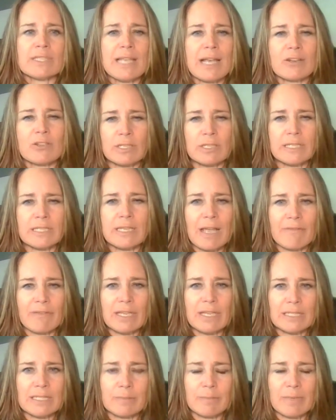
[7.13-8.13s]
actually diving
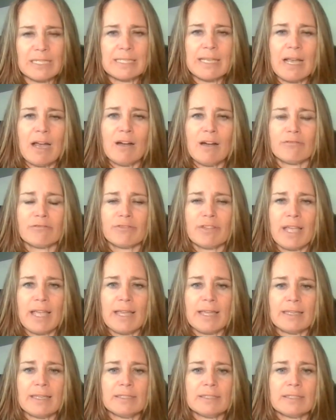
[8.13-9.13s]
into myself
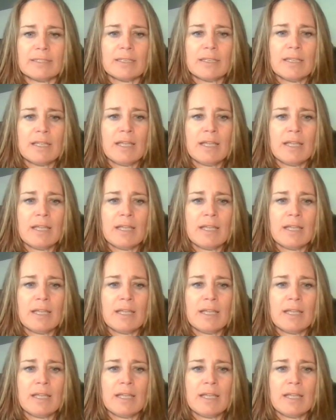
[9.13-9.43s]
and